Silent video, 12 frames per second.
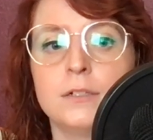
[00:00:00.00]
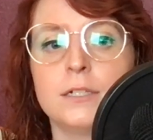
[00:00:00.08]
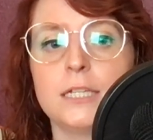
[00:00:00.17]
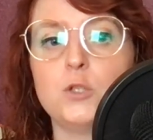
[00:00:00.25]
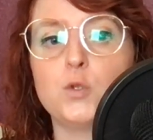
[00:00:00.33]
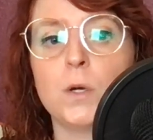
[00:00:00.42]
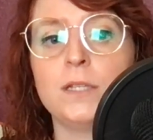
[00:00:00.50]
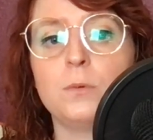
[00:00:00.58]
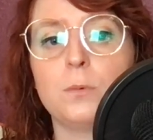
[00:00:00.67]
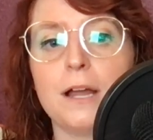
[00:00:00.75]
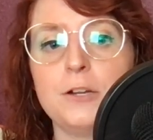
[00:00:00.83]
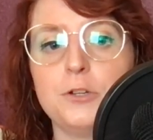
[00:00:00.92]
He joined the
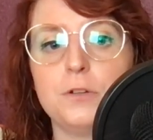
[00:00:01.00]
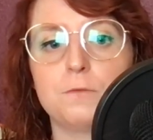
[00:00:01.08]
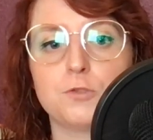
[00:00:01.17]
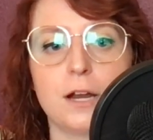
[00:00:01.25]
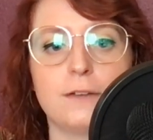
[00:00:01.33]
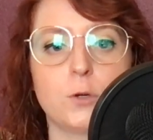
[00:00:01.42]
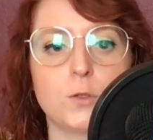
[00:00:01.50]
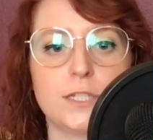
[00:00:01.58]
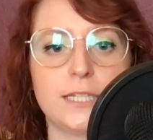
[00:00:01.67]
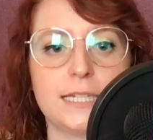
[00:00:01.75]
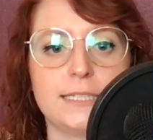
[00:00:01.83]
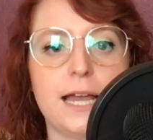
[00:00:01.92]
retinue of drivers that
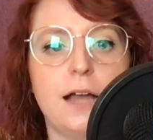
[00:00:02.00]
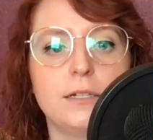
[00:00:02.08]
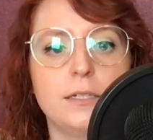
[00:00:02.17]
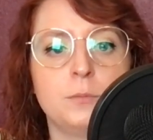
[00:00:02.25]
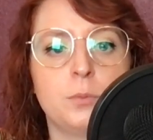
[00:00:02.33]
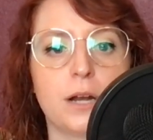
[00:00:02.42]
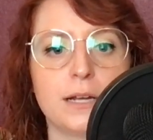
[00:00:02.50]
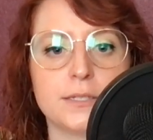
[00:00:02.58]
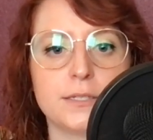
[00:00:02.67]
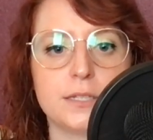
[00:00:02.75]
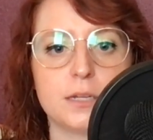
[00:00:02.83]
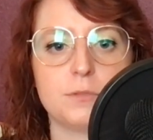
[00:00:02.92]
the Italian
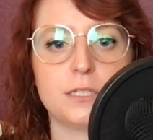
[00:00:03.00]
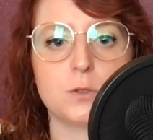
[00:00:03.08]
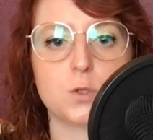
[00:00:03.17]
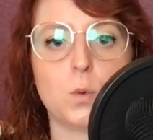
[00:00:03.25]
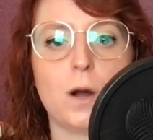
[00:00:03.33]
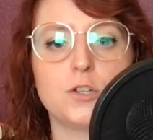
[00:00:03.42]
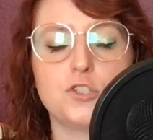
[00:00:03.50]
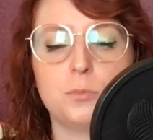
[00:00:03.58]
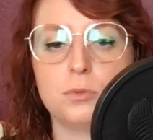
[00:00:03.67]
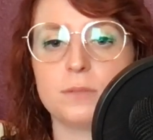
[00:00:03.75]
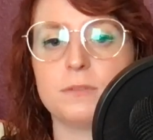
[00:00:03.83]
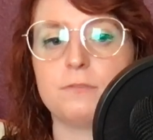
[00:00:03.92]
press dubbed Il Squadra
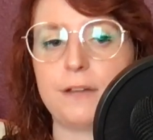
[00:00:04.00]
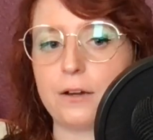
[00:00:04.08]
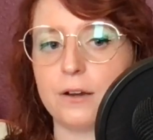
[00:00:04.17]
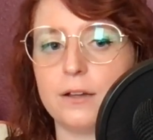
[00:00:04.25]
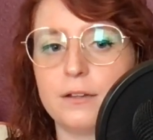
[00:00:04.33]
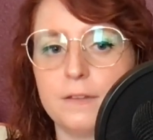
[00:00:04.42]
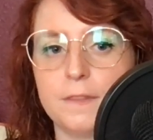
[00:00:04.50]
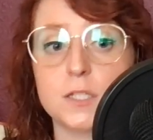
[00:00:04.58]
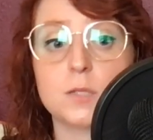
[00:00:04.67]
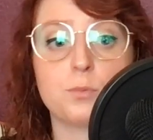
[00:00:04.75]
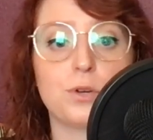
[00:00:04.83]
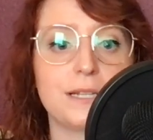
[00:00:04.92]
Primavera, the
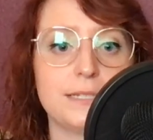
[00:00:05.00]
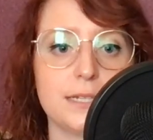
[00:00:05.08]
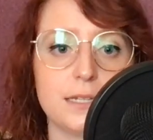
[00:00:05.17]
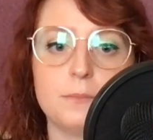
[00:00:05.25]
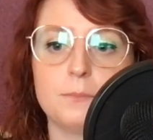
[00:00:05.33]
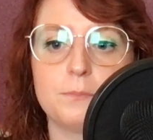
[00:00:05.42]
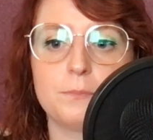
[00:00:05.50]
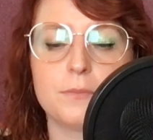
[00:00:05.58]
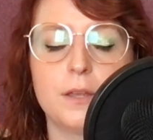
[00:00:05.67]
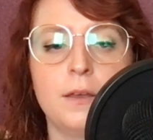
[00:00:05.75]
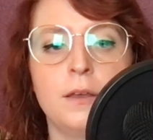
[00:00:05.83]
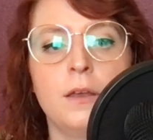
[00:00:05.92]
spring team.
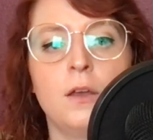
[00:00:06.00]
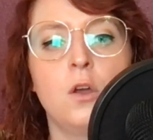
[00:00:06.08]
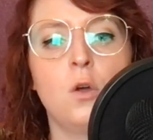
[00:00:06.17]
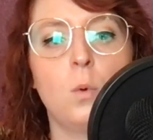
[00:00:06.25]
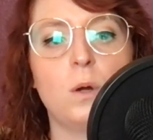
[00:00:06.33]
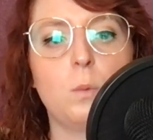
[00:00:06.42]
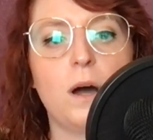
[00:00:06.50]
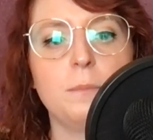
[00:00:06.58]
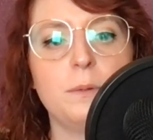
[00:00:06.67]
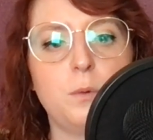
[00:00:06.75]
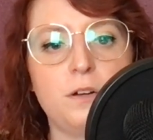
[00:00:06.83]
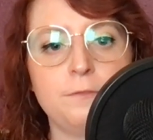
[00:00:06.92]
When Juan
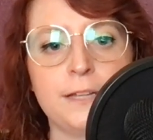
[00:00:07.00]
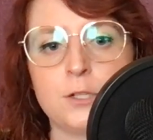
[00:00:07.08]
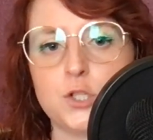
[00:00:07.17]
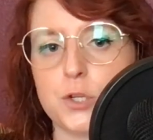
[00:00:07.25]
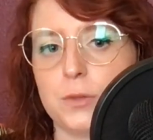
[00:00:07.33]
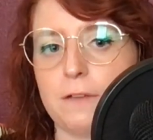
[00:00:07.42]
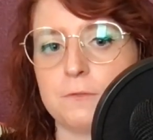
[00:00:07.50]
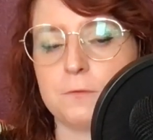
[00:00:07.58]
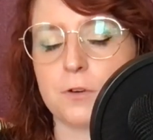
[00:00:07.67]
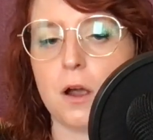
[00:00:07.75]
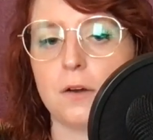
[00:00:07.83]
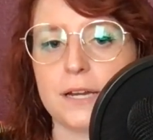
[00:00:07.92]
Manuel Fangio left
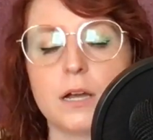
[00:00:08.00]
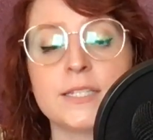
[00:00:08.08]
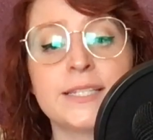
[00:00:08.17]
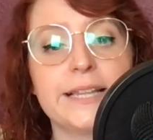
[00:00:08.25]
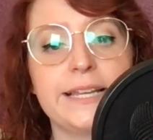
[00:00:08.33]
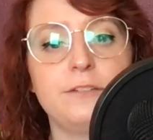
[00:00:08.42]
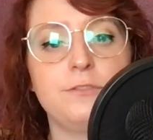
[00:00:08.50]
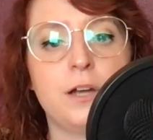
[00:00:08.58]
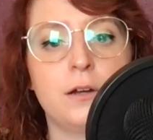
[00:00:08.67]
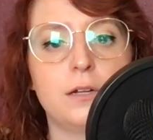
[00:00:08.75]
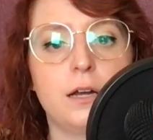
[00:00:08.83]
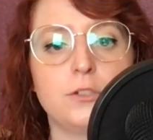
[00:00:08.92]
Ferrari, a slate of
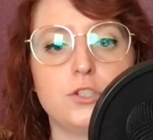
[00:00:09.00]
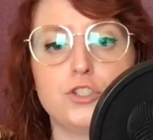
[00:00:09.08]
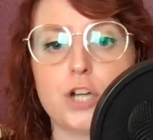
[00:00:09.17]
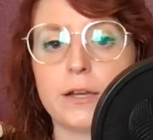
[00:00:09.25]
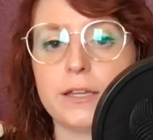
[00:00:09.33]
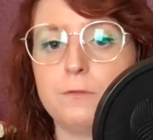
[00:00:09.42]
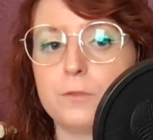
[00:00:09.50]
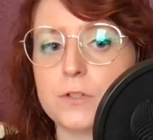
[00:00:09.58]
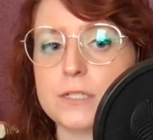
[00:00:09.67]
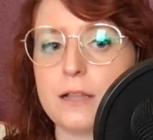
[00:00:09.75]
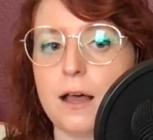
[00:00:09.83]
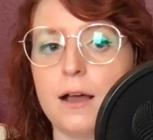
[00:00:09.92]
young guns jockeyed for a
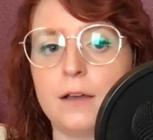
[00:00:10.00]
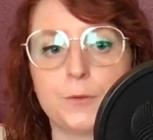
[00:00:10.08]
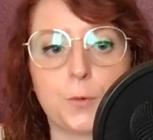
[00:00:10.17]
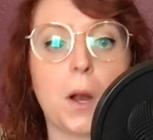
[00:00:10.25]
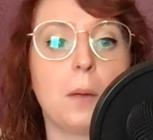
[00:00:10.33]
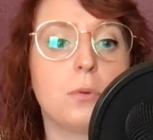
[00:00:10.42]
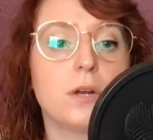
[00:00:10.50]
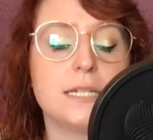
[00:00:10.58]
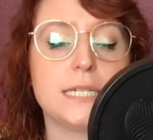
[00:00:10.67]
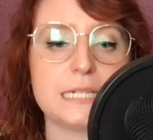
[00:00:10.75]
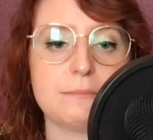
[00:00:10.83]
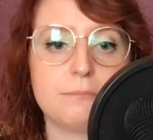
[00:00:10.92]
slot on the Grand Prix
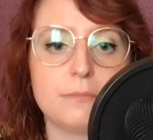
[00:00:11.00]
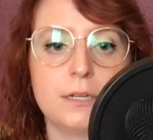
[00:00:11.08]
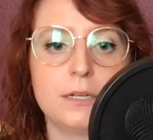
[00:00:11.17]
team.